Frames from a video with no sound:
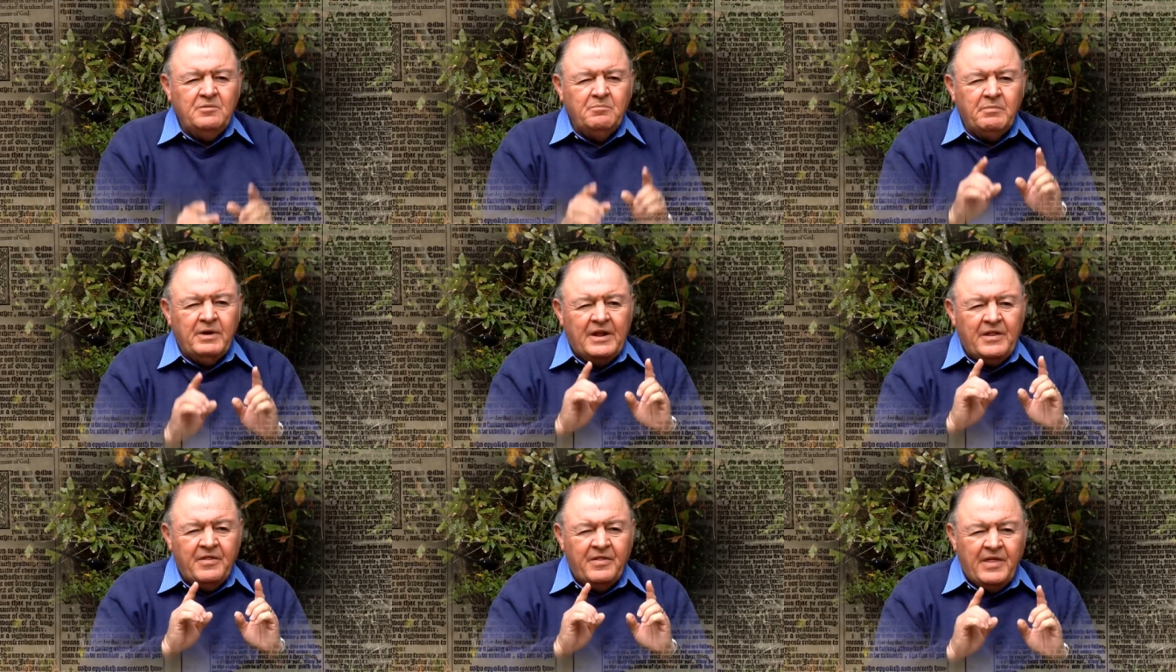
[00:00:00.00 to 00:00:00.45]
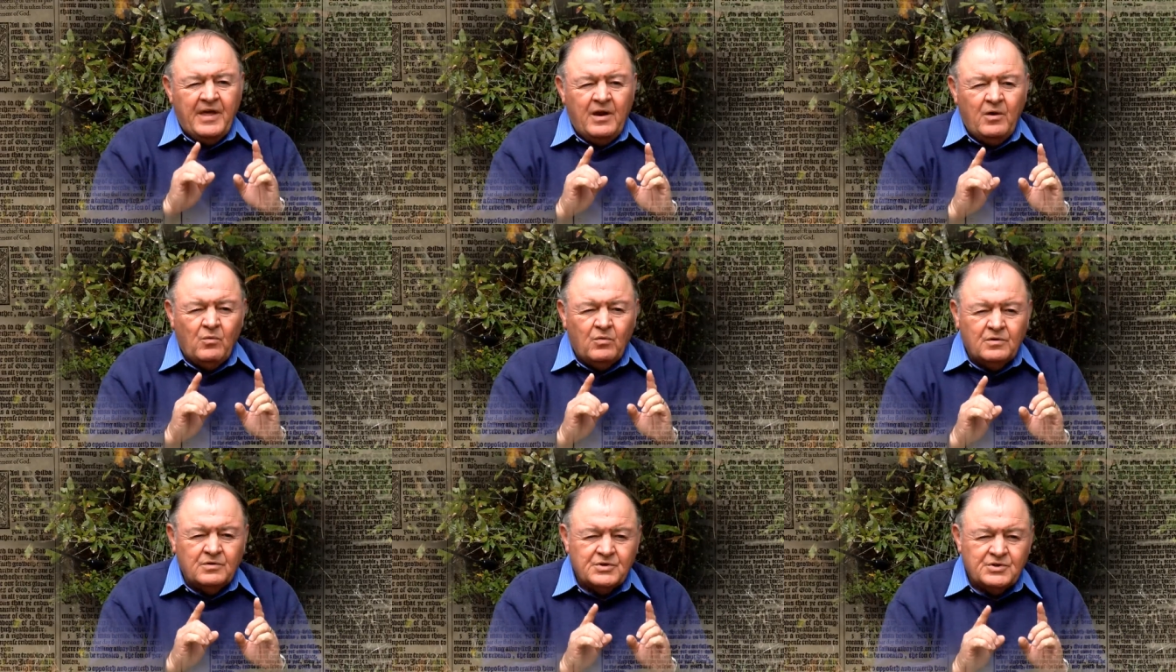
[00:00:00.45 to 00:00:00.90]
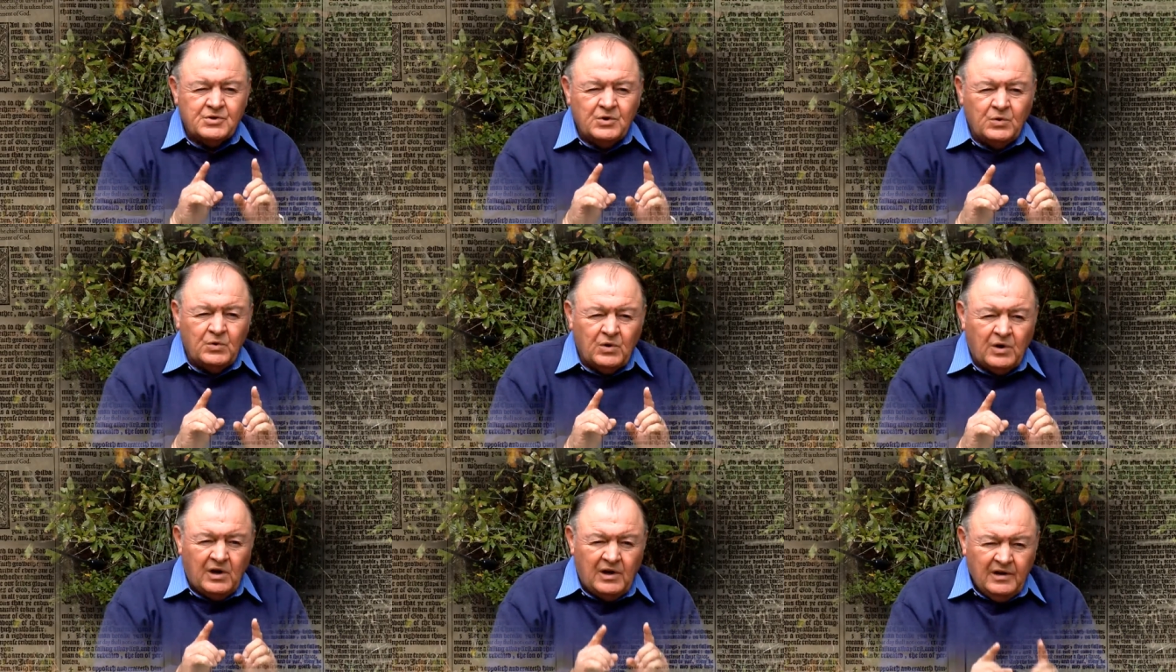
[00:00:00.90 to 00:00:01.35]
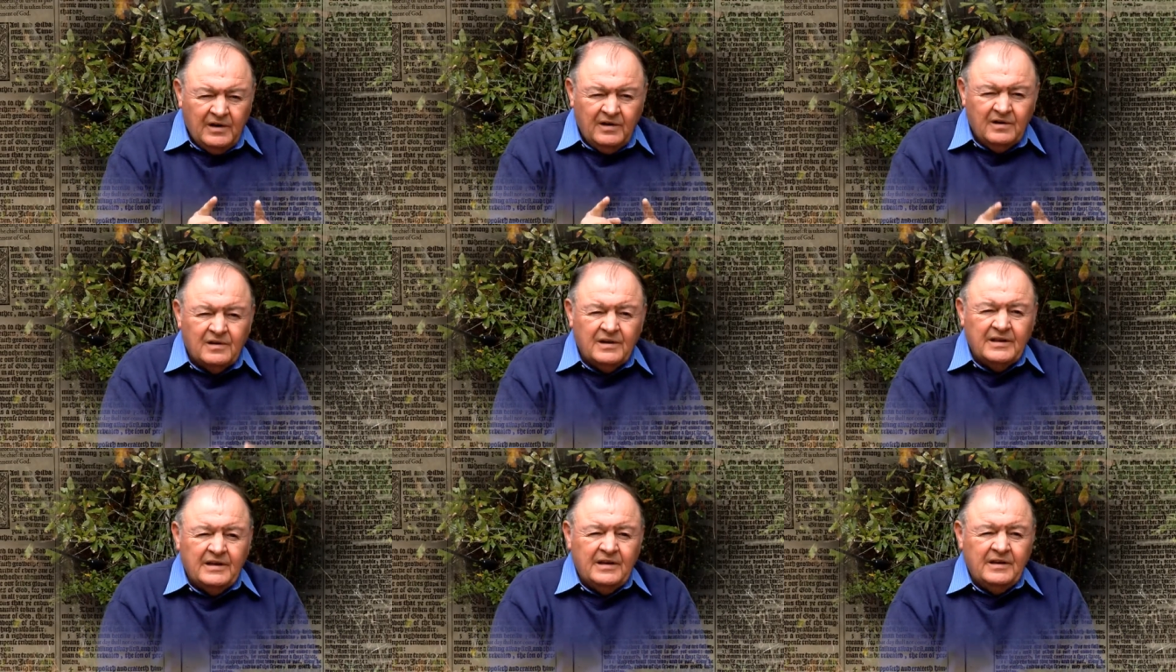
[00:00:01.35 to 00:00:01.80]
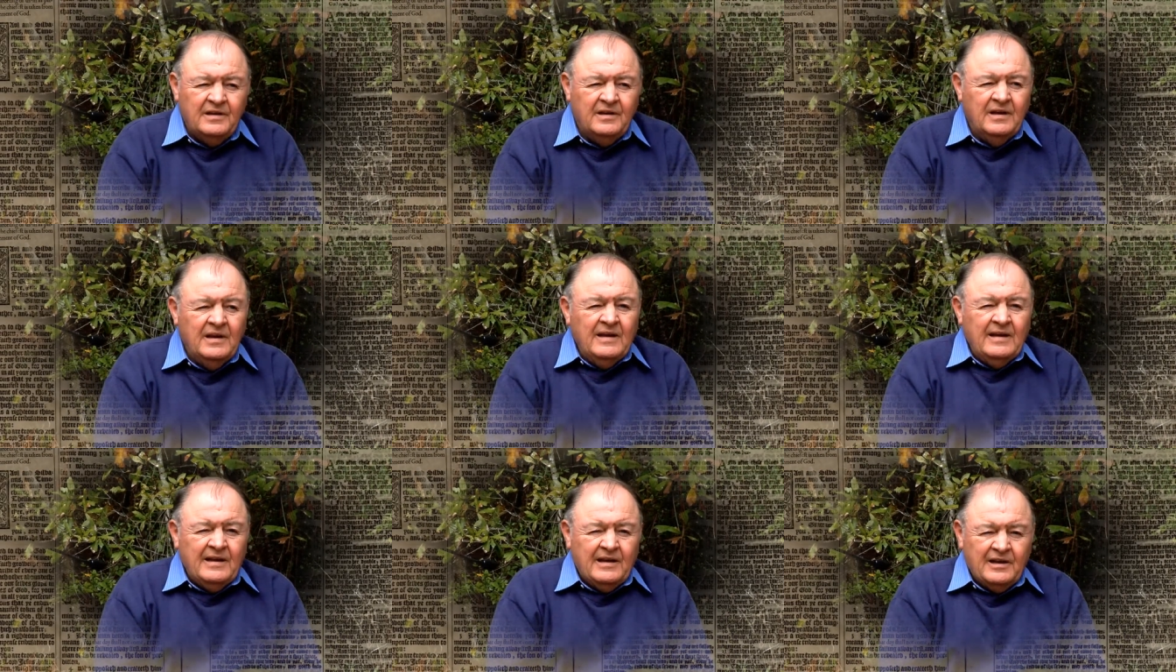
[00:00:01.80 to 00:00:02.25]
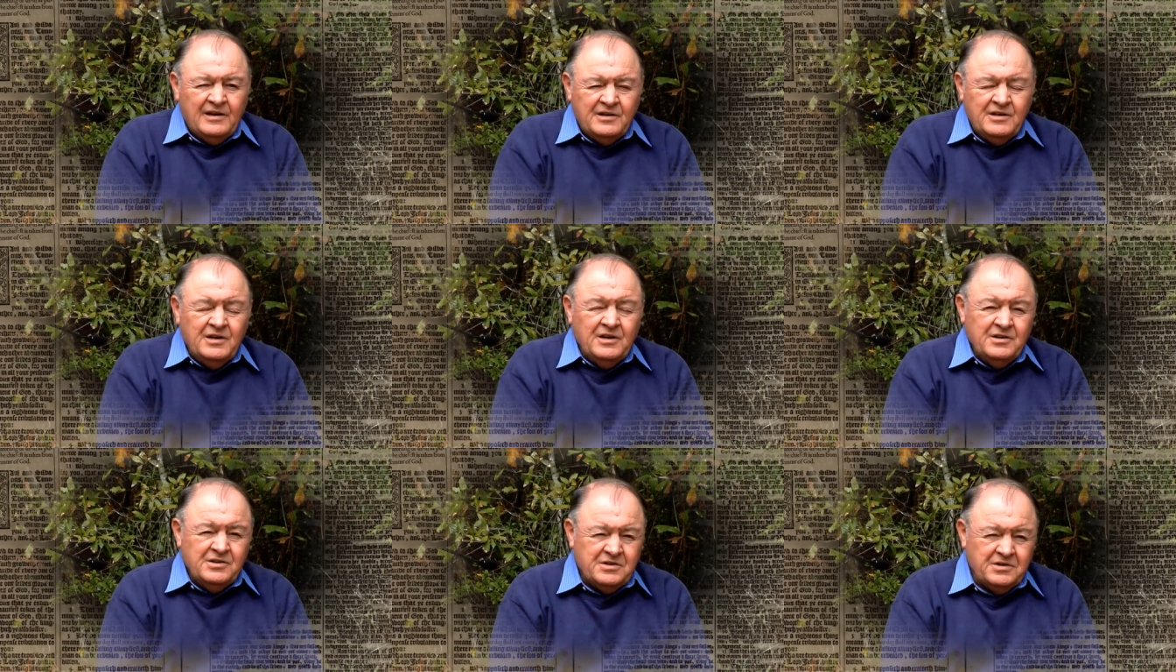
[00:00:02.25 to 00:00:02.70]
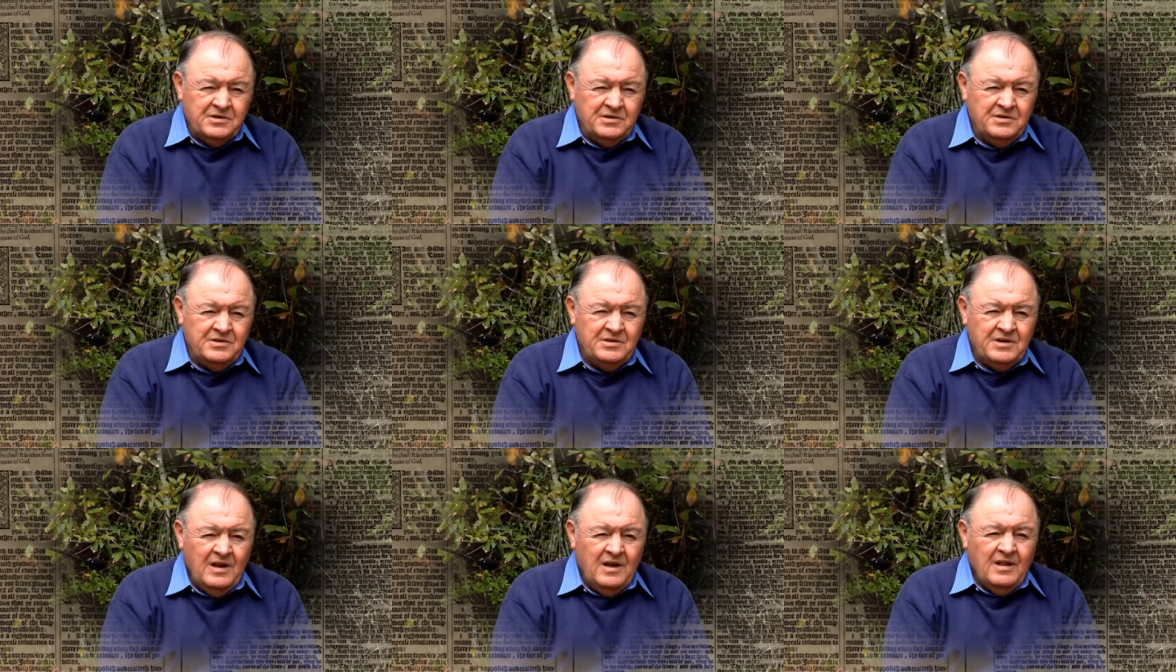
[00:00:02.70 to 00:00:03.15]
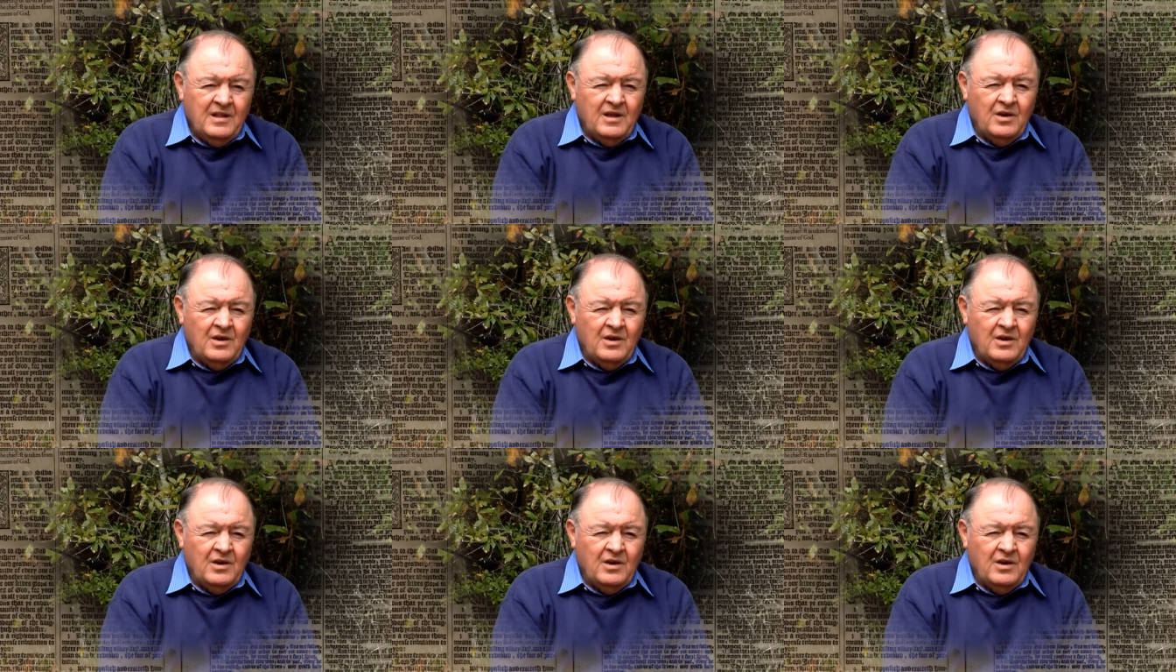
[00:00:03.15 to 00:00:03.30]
but they were so clearly additions,